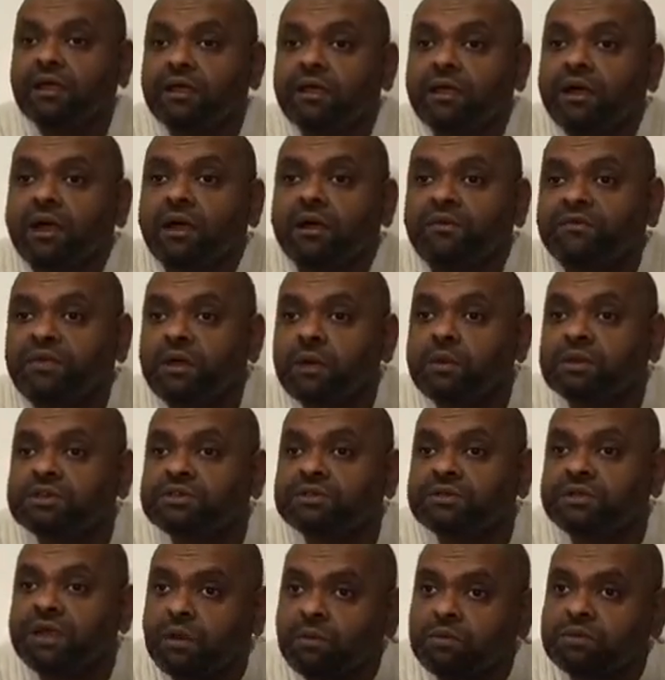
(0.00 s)
alaikum.
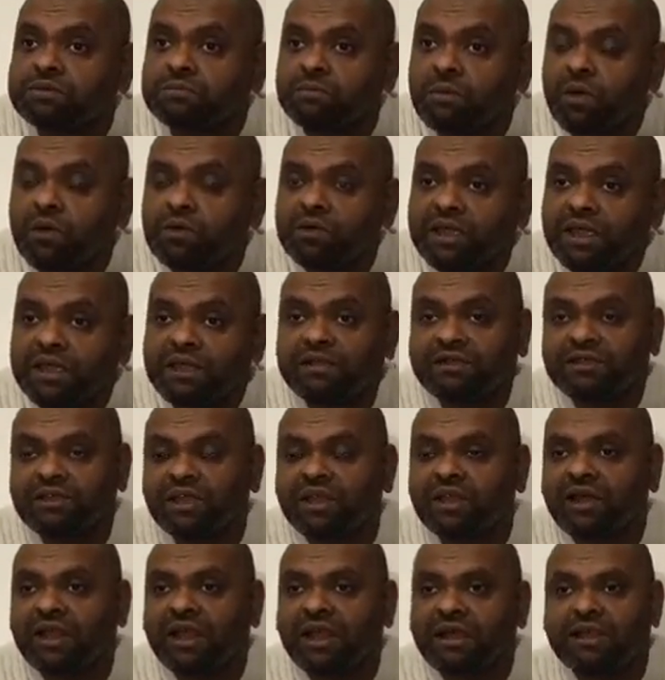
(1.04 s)
Viewers, that was Modin.
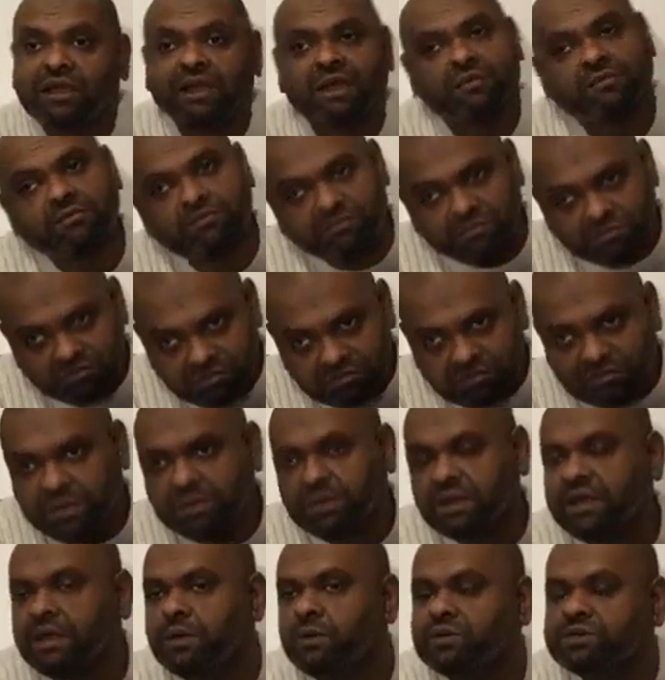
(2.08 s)

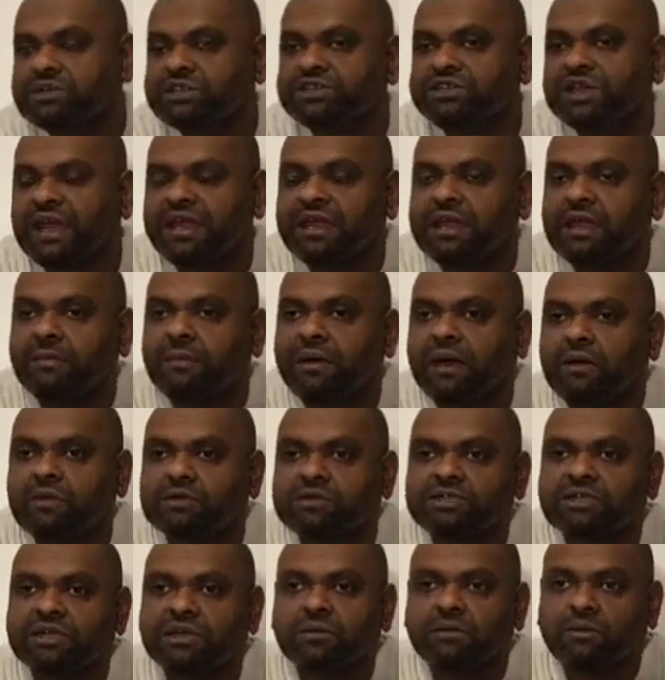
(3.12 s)
He was chatting
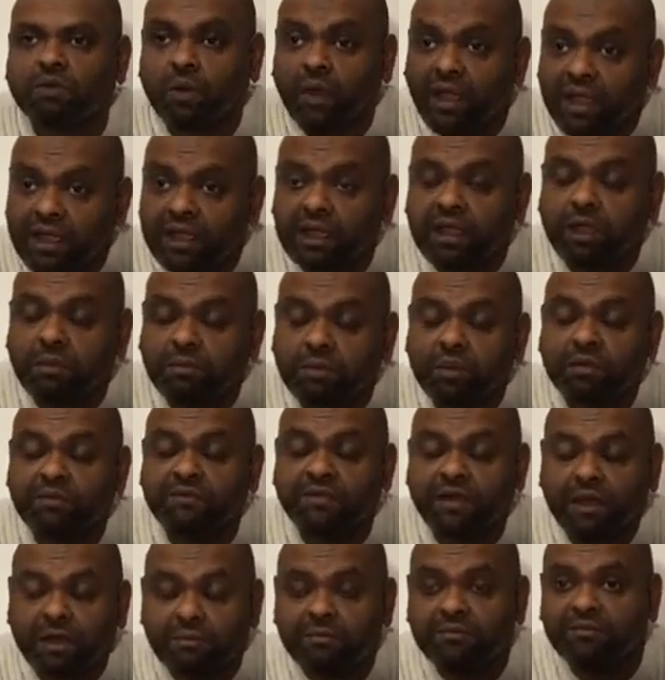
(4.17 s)
about quite a couple of
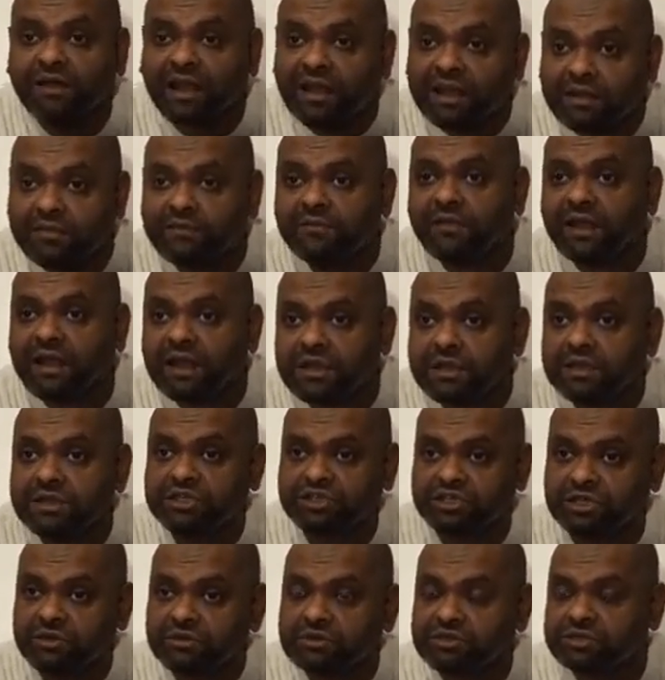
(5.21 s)
valid
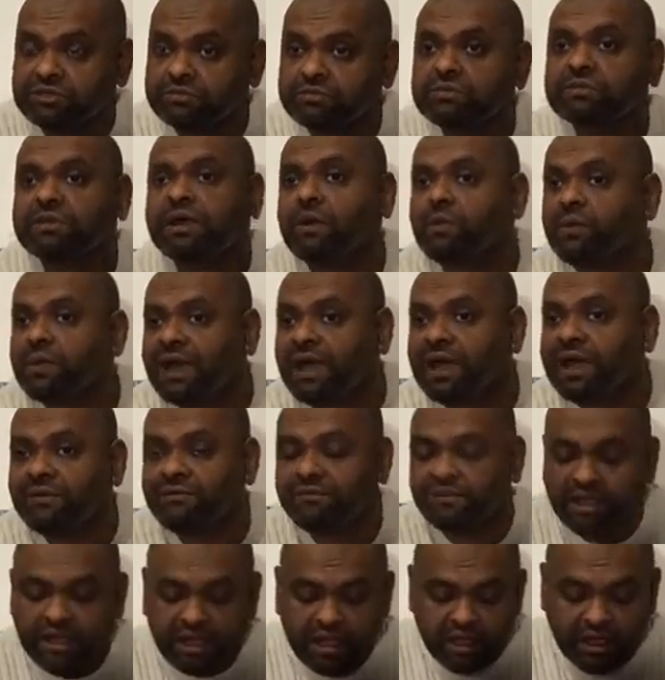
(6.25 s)
issues that we
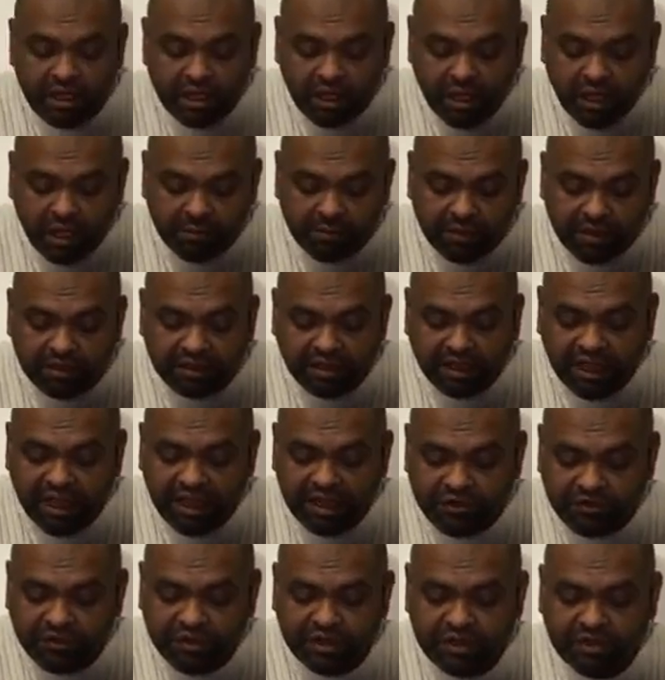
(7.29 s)
have in the
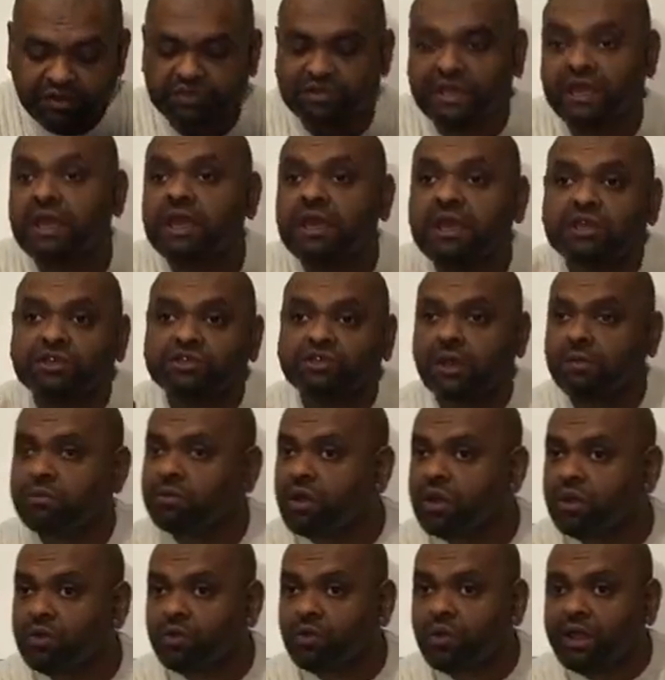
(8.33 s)
catering industry. So I'm
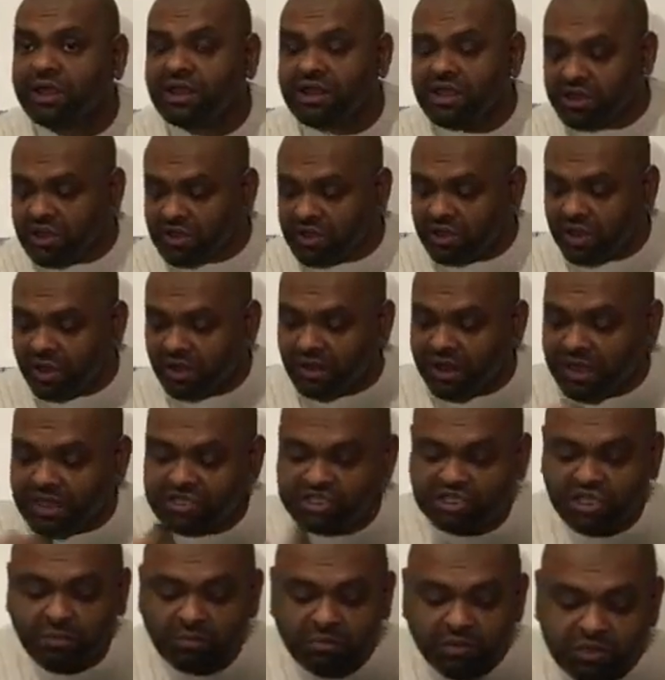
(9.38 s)
going to quickly,
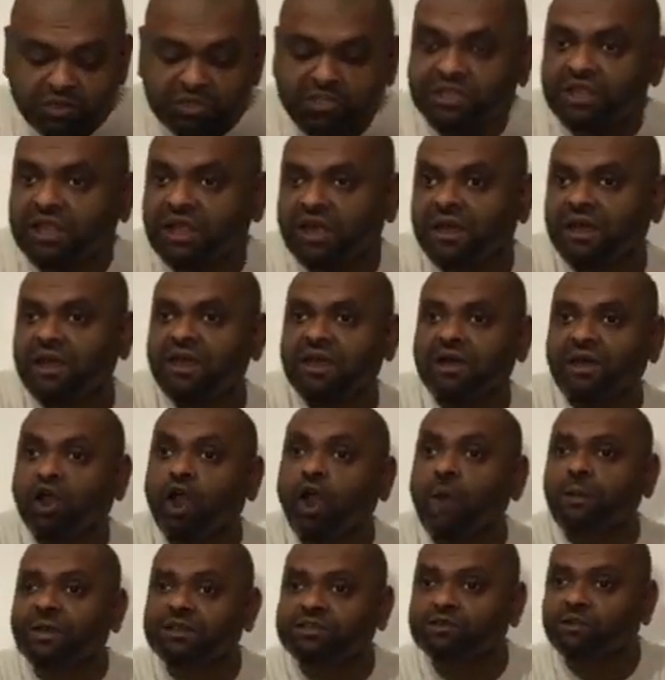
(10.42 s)
jump onto the
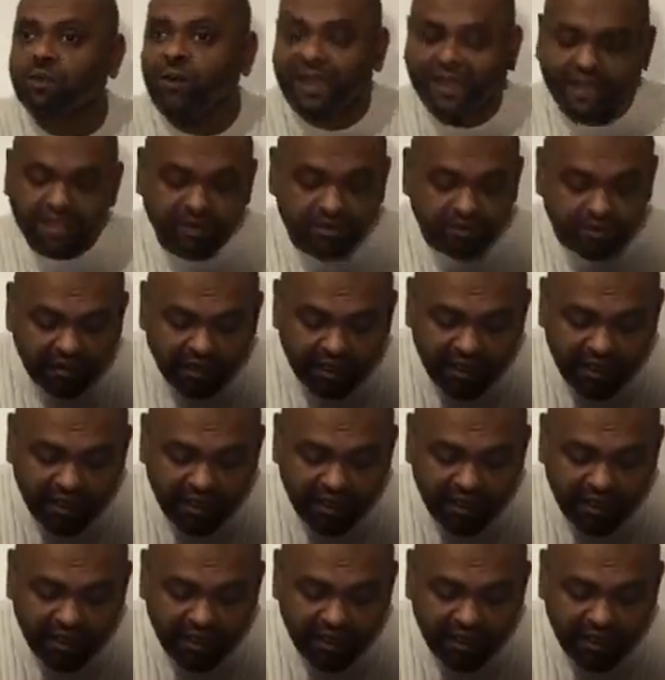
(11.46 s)
comments wagon.